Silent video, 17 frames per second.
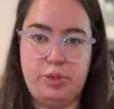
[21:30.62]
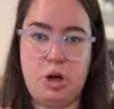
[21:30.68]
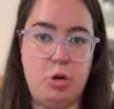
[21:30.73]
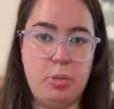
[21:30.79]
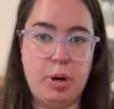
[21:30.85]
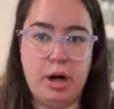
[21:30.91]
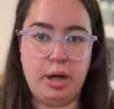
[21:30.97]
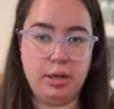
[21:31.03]

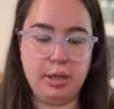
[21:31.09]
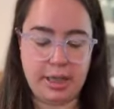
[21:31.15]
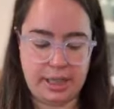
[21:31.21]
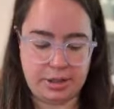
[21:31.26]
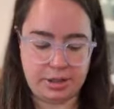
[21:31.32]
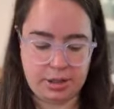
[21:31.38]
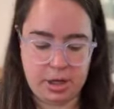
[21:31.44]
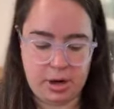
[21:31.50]
dough ball,
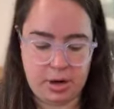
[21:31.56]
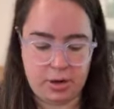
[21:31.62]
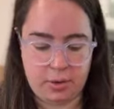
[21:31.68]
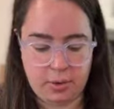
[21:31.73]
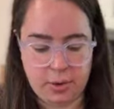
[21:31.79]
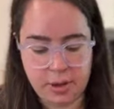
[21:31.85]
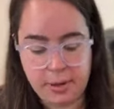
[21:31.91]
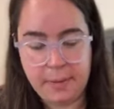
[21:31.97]
and
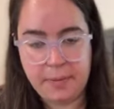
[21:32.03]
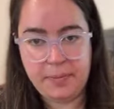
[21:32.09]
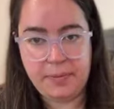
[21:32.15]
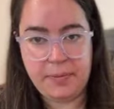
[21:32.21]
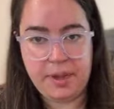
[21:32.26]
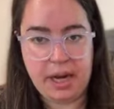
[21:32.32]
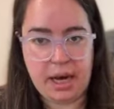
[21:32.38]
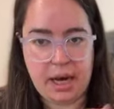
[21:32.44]
so
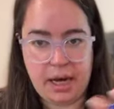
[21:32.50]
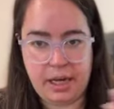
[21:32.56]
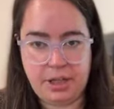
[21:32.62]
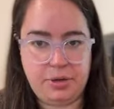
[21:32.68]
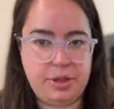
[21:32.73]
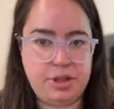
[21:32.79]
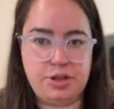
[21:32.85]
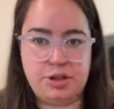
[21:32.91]

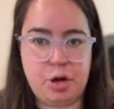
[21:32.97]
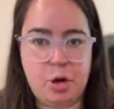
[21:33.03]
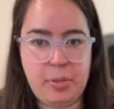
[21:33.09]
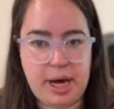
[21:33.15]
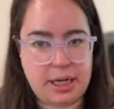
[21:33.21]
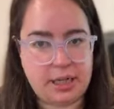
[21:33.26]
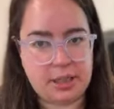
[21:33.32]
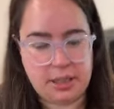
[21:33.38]
you can just
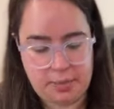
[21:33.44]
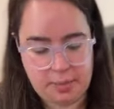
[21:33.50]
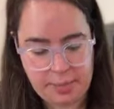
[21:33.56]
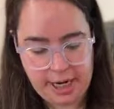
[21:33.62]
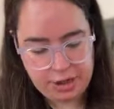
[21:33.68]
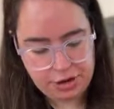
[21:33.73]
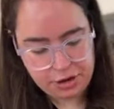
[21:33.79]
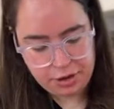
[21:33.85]
go back to
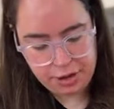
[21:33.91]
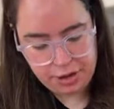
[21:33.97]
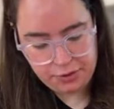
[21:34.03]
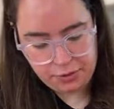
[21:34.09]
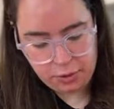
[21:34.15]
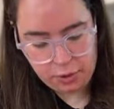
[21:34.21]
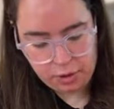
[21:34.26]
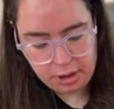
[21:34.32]
page
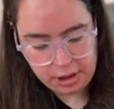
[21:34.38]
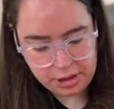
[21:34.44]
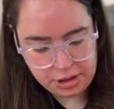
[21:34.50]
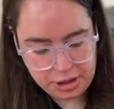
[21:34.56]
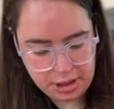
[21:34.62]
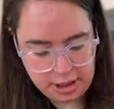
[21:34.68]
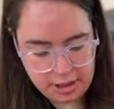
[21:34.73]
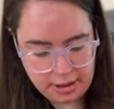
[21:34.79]

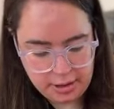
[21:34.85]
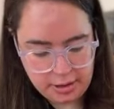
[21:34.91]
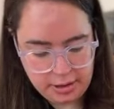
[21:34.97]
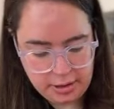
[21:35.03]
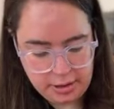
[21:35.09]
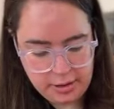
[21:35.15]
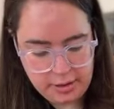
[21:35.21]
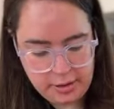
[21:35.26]
34 to
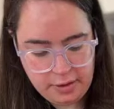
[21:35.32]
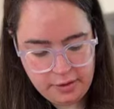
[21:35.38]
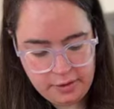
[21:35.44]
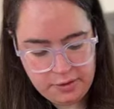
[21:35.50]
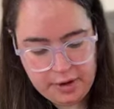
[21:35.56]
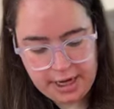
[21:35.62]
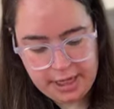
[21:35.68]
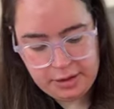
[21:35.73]

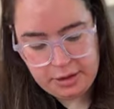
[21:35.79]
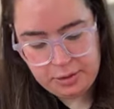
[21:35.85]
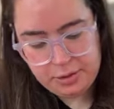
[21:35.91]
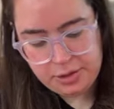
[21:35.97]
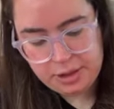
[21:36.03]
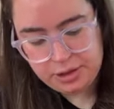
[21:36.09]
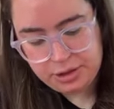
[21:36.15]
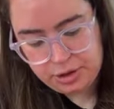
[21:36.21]
find
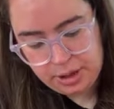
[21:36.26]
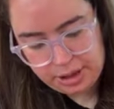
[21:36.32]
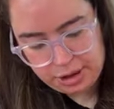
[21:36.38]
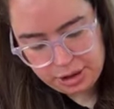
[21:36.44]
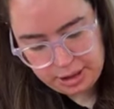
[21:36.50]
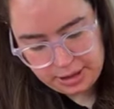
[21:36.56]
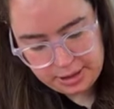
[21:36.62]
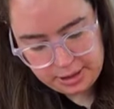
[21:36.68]
those
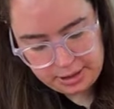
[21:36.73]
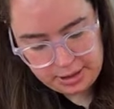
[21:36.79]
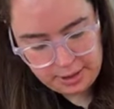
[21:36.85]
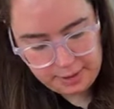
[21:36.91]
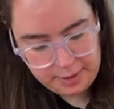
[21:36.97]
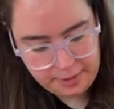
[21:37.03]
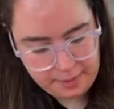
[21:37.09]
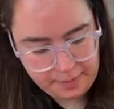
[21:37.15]

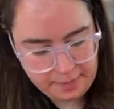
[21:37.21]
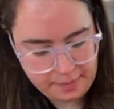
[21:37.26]
instructions.